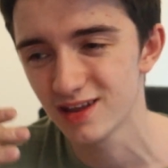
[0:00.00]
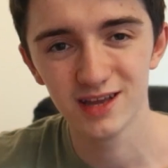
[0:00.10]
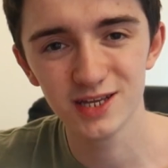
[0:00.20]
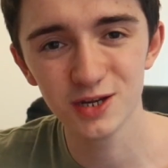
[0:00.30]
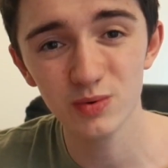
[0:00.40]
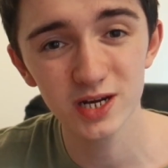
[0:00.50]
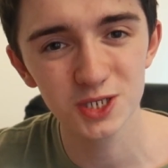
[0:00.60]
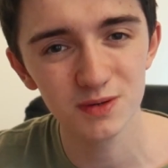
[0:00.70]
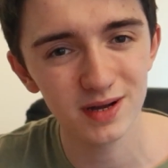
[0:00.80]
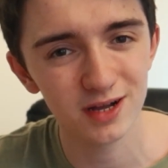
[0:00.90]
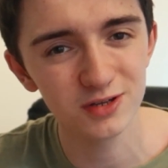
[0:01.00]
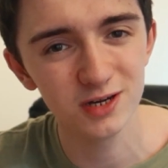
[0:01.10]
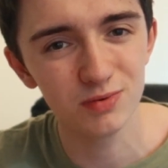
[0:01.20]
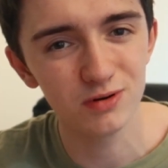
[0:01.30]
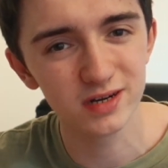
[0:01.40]
You don't want to jump back on your
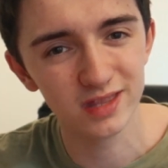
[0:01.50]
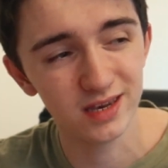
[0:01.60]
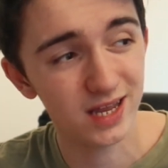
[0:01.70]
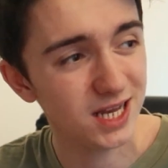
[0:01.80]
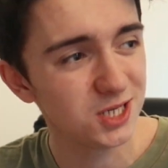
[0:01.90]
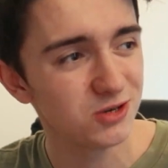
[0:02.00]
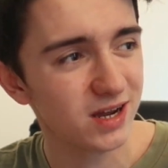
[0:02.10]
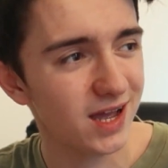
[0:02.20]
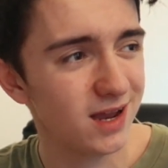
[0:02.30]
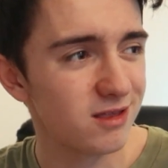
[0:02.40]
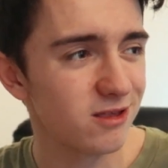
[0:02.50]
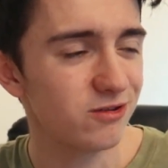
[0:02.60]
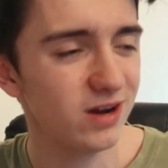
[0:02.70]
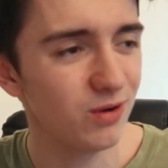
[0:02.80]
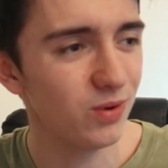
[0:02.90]
board and then injure it again
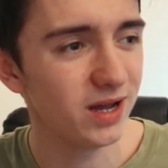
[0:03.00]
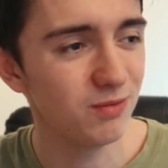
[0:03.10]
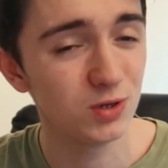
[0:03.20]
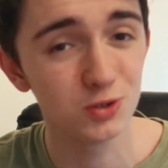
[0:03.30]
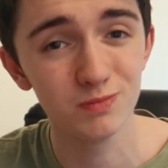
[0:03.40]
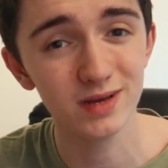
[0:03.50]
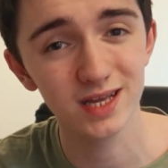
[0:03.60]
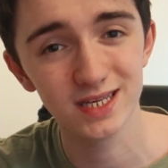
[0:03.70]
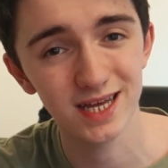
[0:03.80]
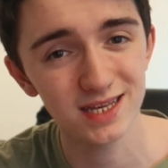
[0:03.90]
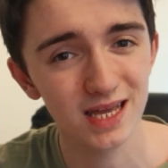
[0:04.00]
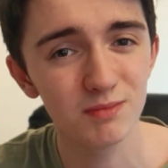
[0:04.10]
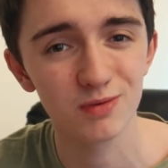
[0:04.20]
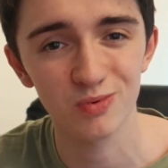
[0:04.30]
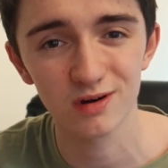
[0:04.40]
straight away, which would make it 10
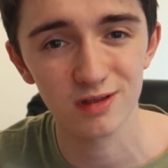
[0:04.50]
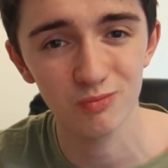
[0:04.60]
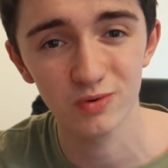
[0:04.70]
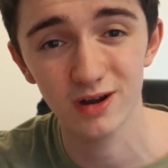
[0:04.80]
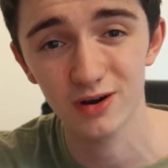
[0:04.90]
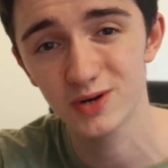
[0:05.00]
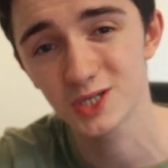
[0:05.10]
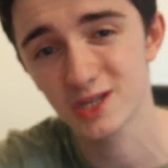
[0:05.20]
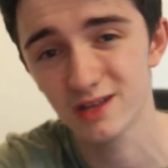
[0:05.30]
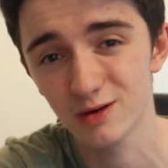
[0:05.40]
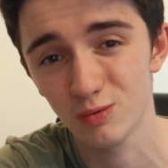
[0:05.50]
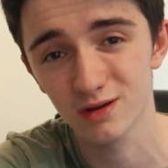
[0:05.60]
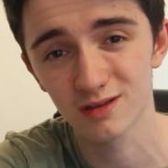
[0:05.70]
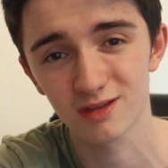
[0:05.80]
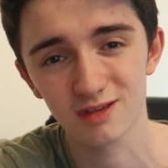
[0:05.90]
times worse than what it originally
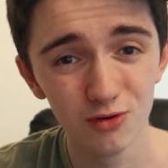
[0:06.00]
was.